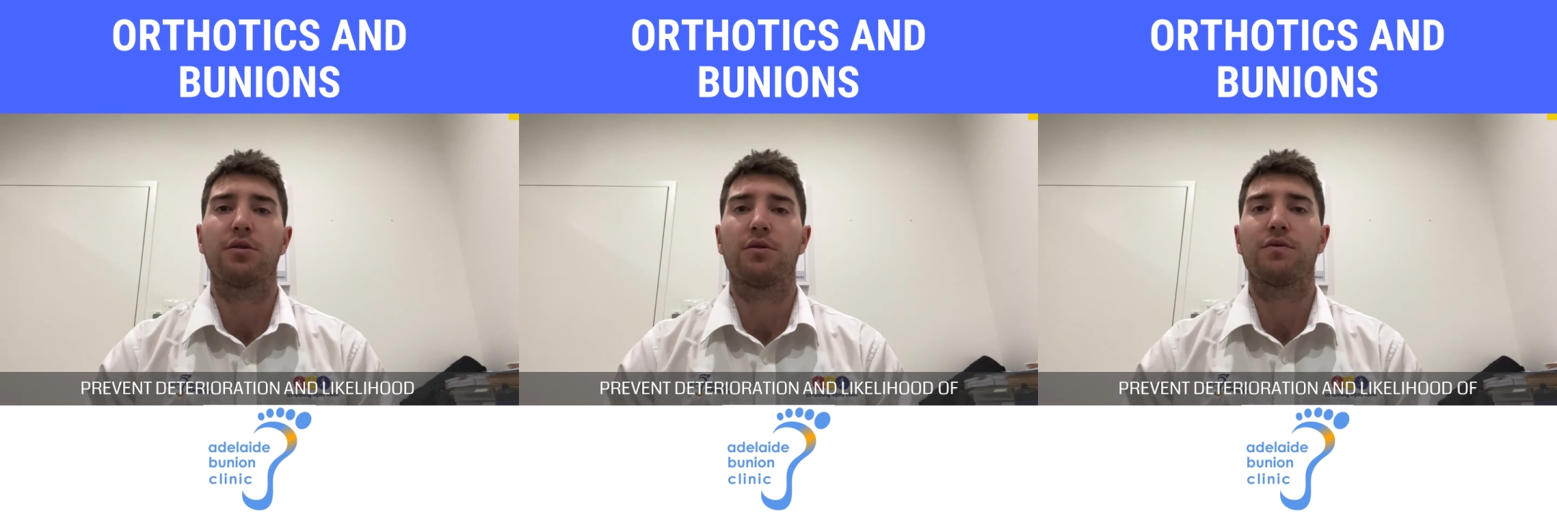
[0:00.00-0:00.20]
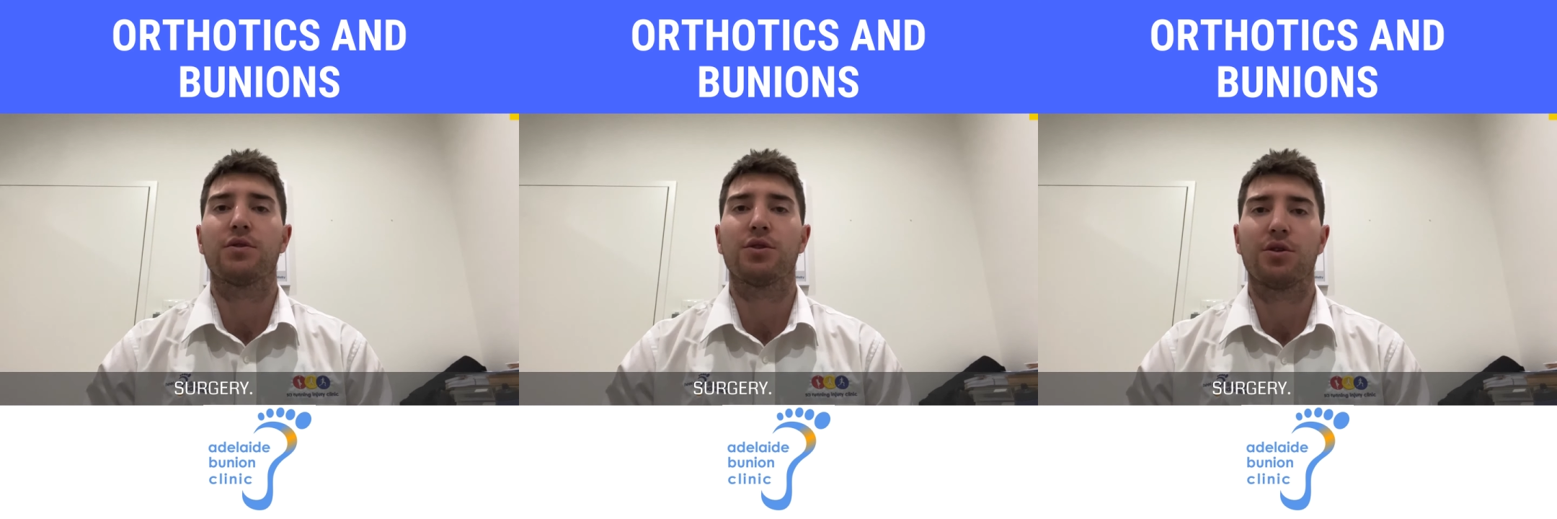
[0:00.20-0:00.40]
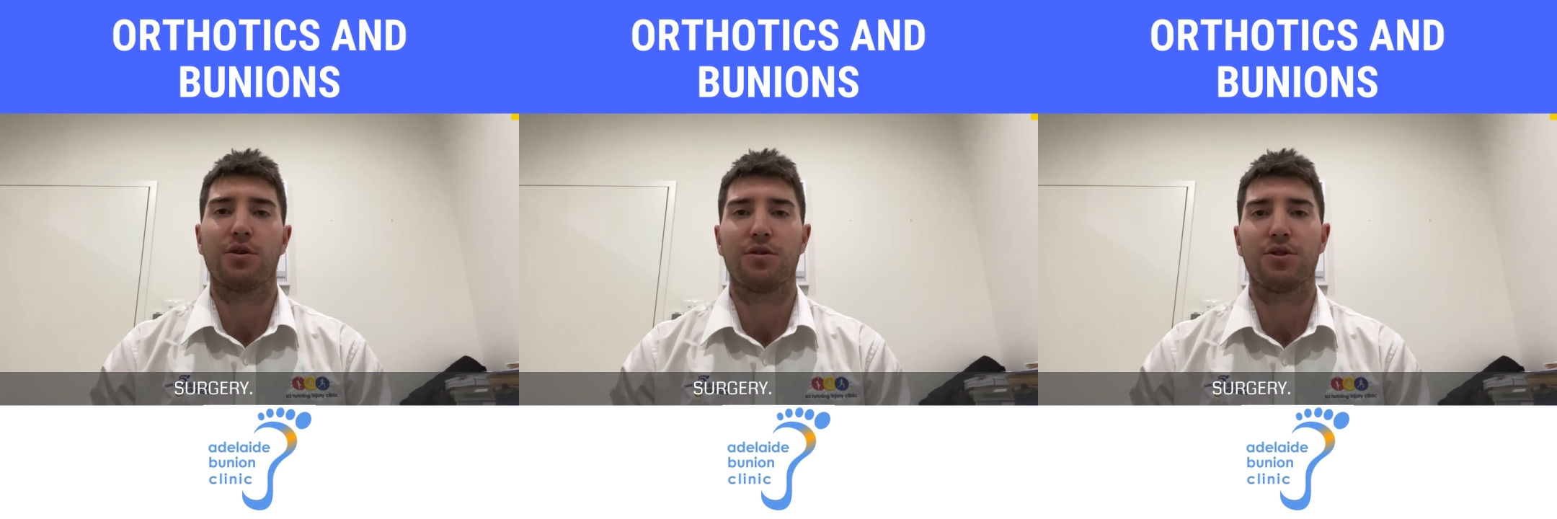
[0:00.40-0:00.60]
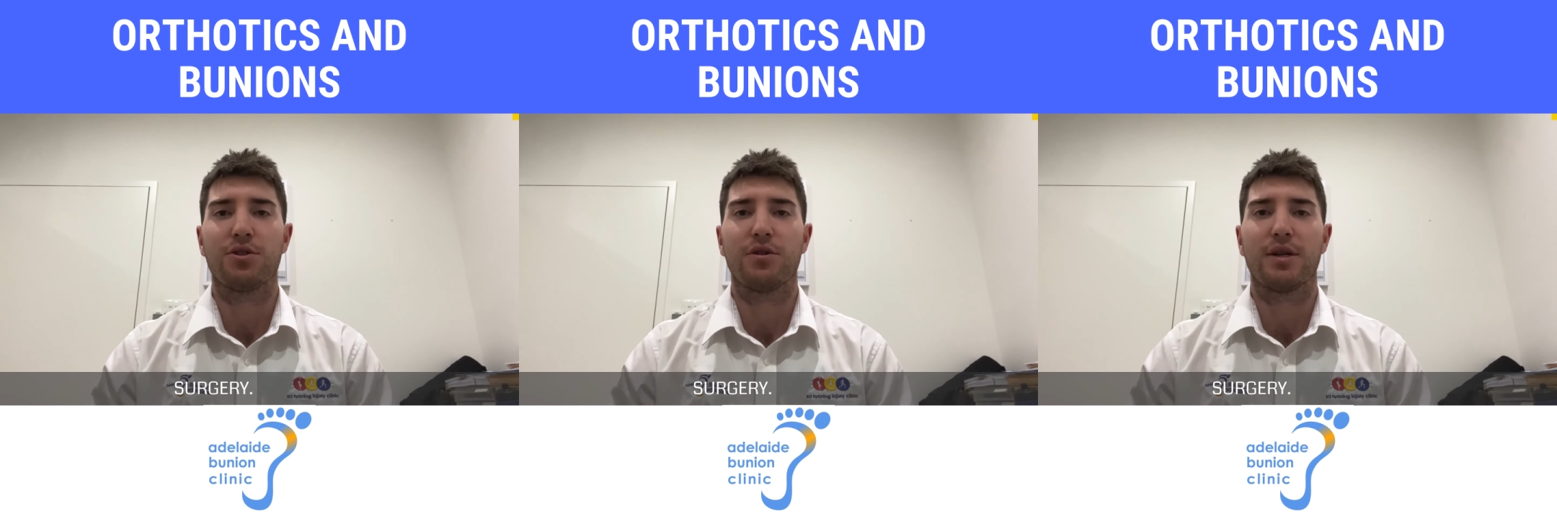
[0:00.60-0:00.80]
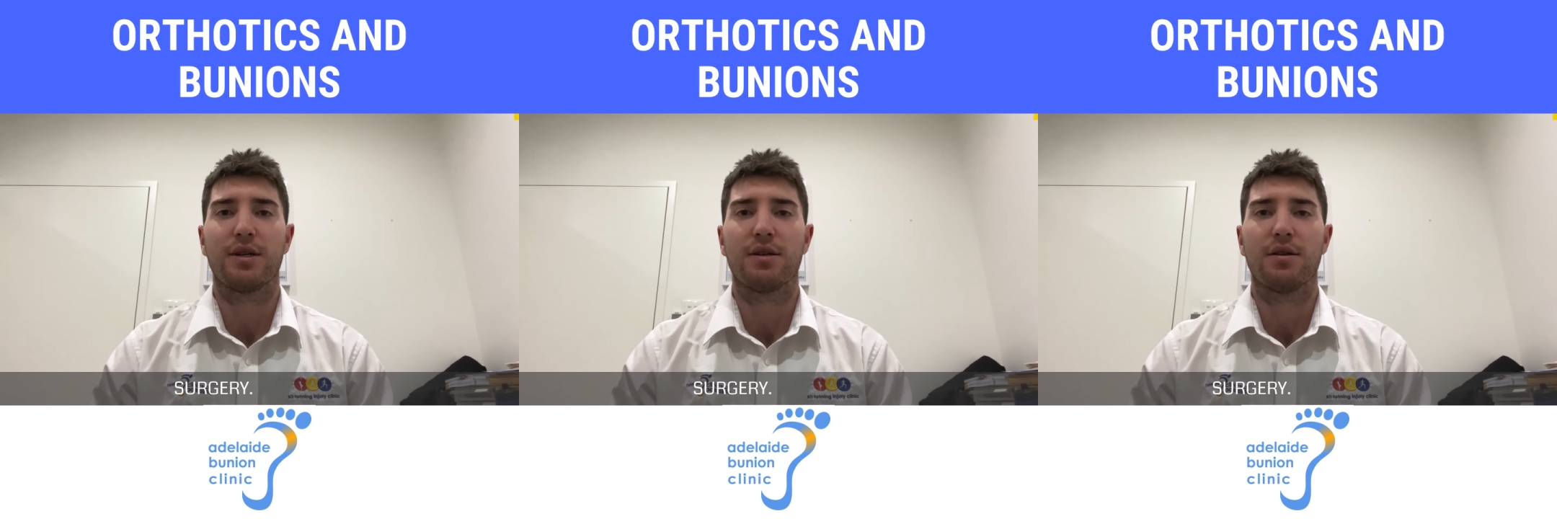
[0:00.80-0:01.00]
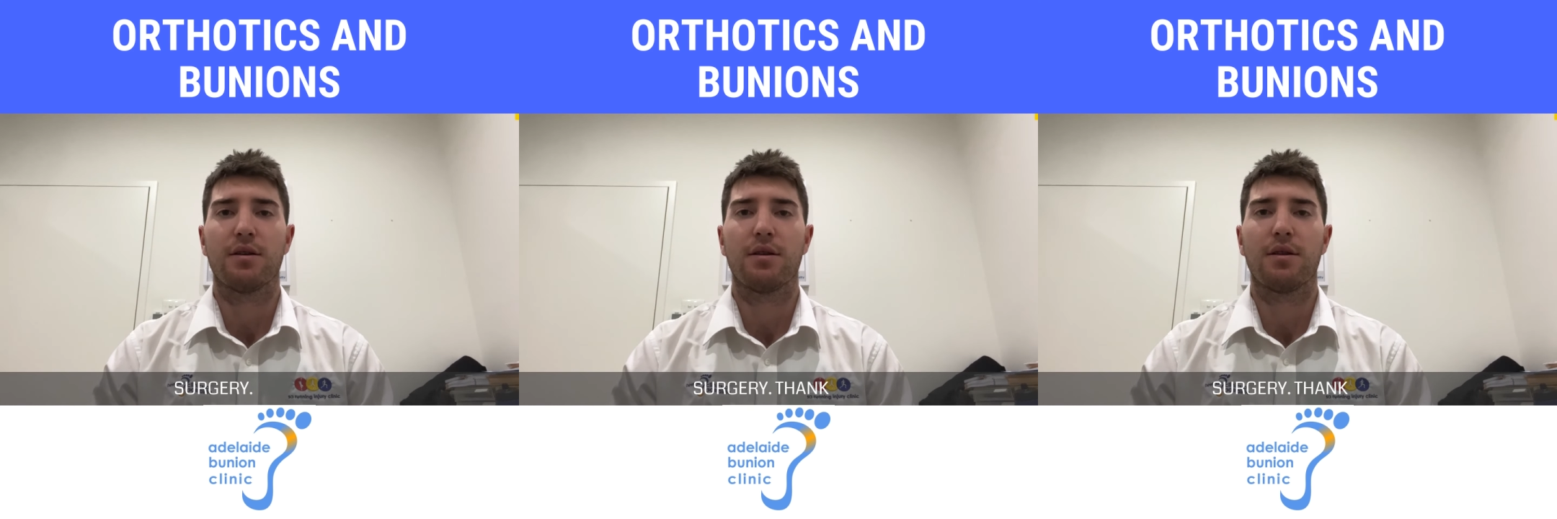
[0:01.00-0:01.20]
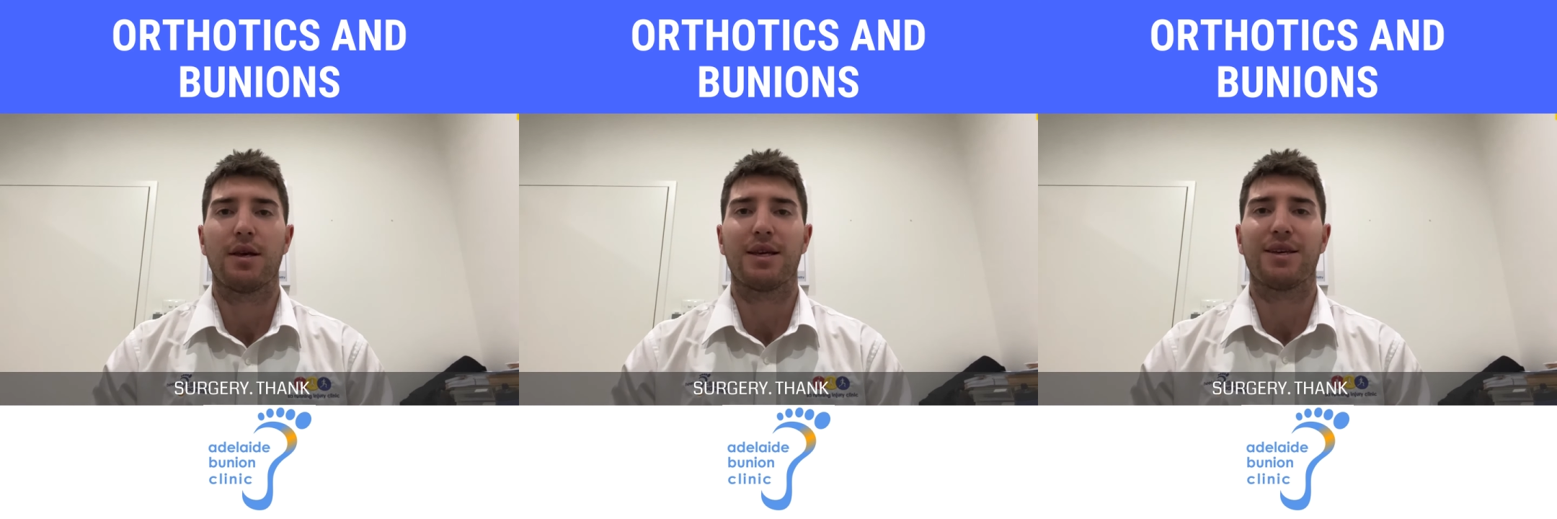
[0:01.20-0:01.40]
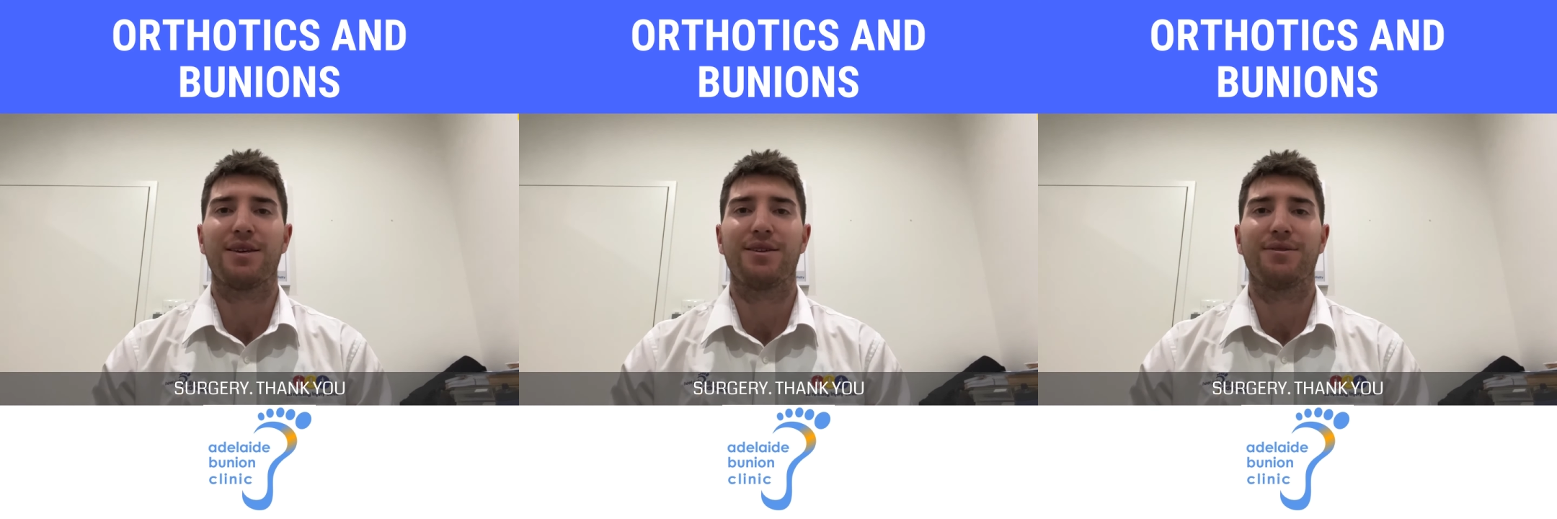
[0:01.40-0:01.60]
of surgery.
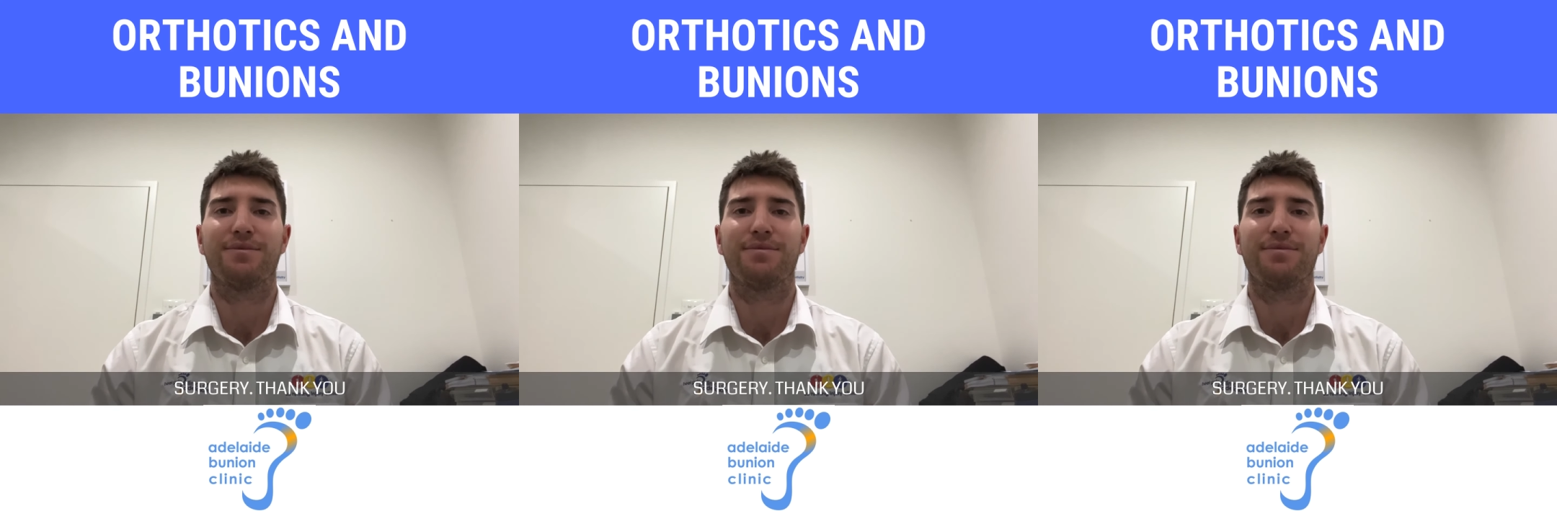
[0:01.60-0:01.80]
Thank you.